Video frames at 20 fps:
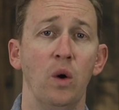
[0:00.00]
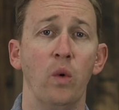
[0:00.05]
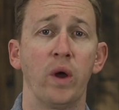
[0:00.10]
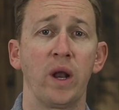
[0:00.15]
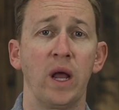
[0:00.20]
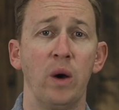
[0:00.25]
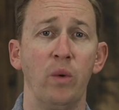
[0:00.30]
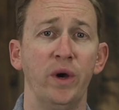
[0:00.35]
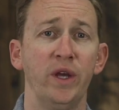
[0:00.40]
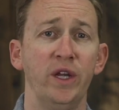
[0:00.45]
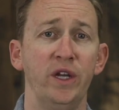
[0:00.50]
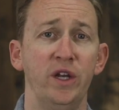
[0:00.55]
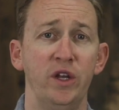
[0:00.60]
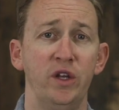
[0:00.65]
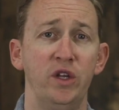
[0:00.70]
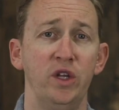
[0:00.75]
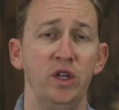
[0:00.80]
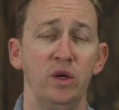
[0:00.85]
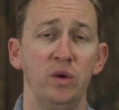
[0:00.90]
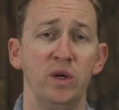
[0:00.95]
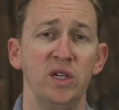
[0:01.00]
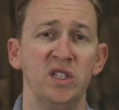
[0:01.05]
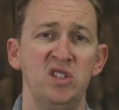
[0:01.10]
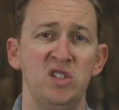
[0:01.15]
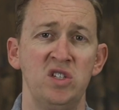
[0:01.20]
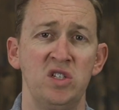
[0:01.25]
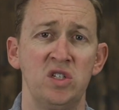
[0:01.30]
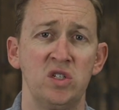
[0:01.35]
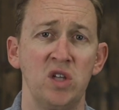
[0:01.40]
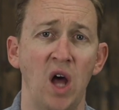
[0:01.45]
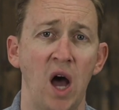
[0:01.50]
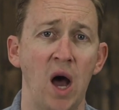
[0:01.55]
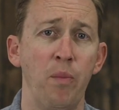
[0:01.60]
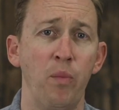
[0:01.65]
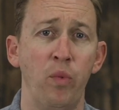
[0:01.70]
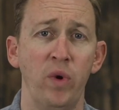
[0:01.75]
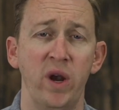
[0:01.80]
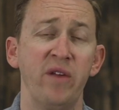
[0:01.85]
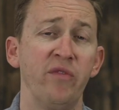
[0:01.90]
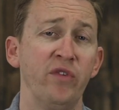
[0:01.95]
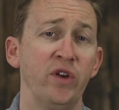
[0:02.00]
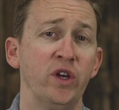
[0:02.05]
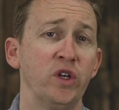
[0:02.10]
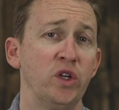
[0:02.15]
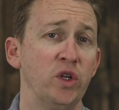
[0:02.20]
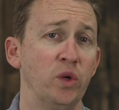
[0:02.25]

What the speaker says: What I want you to do is stop whatever you're